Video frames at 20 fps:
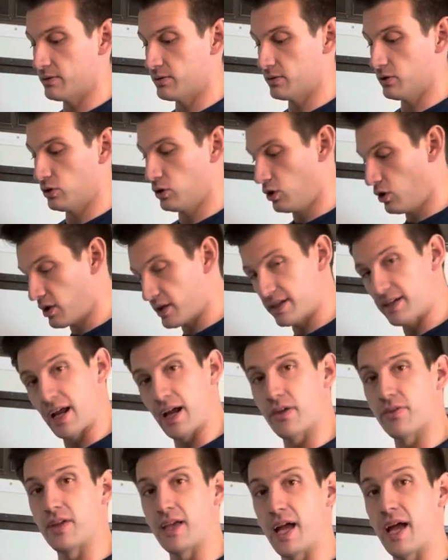look
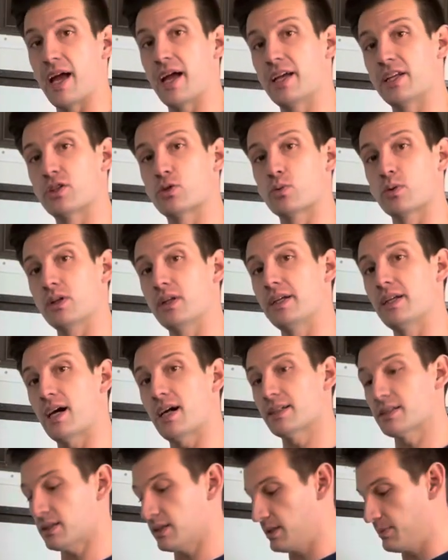down the edge really
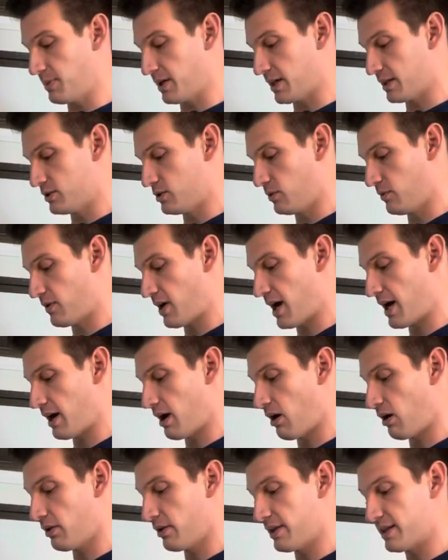nicely because you've got
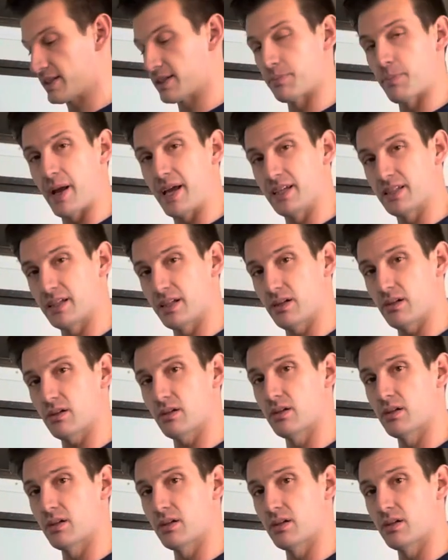all this space here,